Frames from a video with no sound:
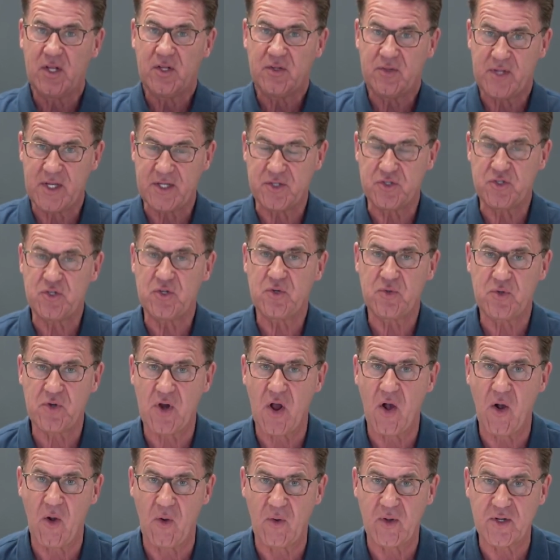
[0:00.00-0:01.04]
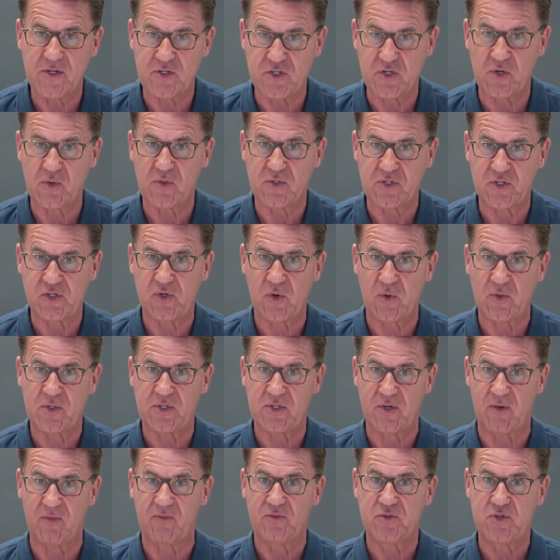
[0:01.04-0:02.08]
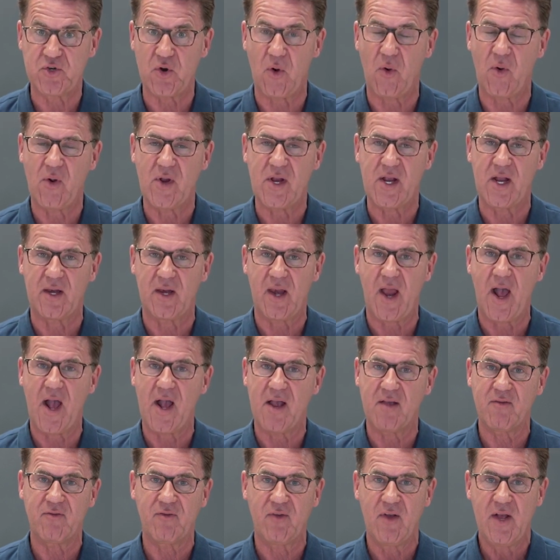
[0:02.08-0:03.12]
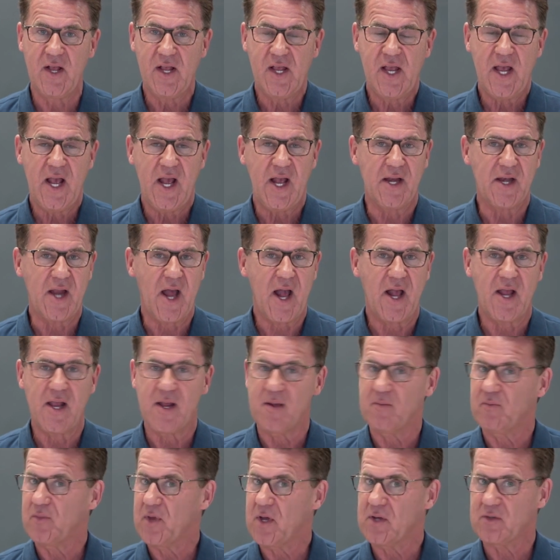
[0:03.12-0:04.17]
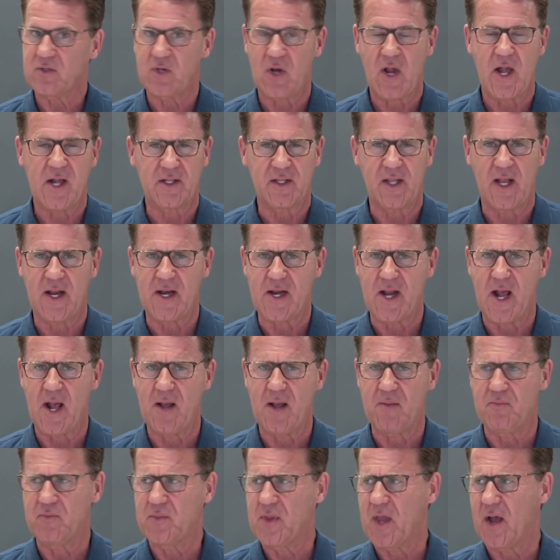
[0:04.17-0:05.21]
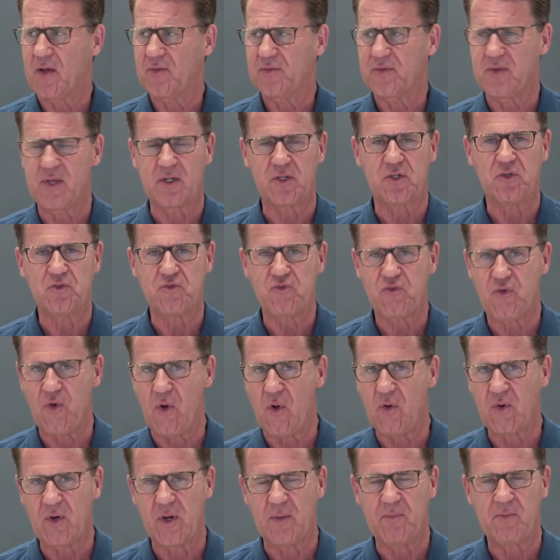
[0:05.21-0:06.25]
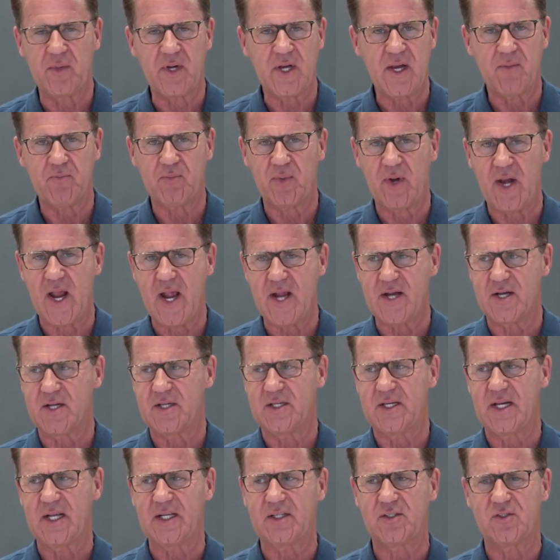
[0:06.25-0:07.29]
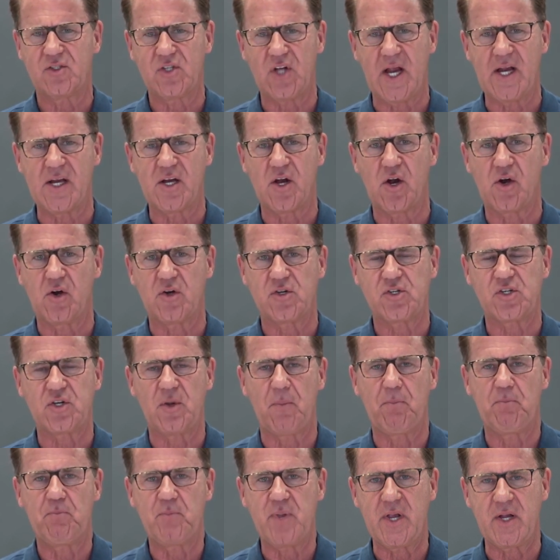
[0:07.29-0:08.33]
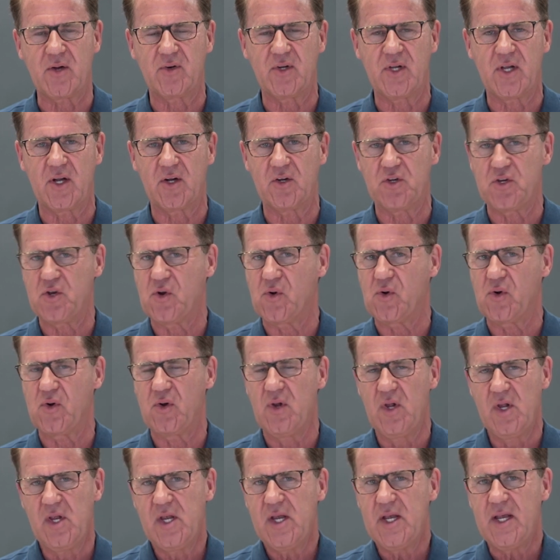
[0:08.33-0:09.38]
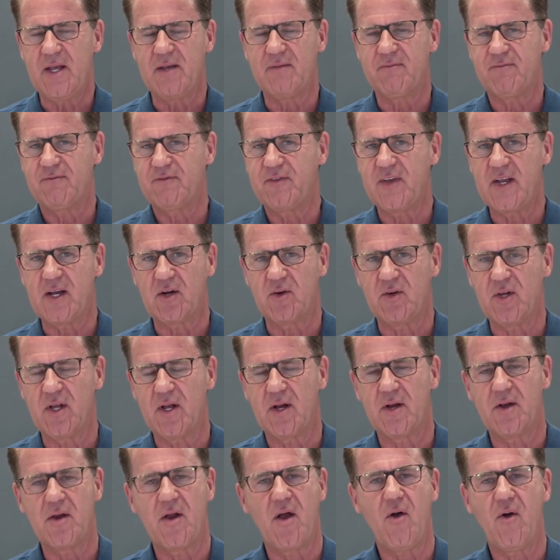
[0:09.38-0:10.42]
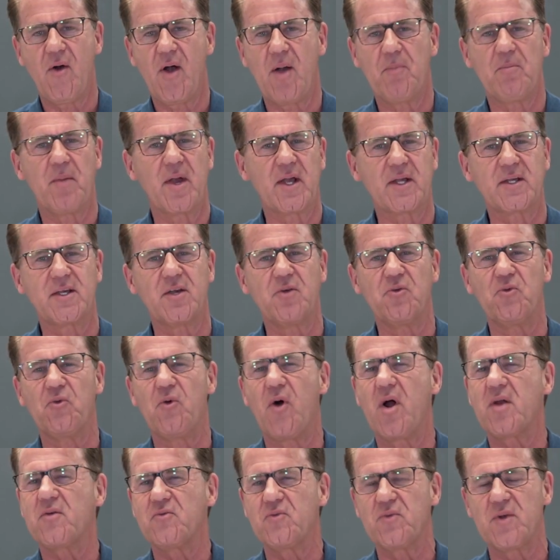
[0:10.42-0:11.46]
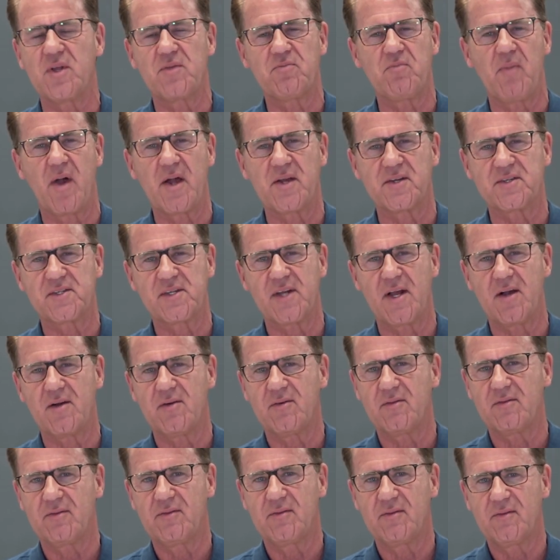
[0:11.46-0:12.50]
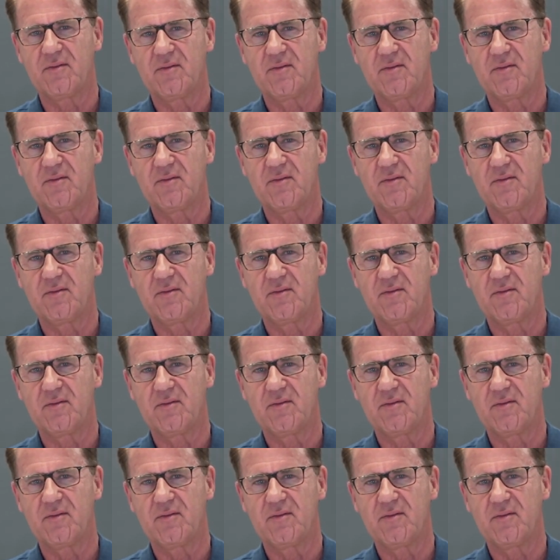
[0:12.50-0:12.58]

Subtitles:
that you know is your source of joy and life, and I am not like that. I'm not the controller, manipulator, dictator, superior, you're inferior. No, I make you one with myself.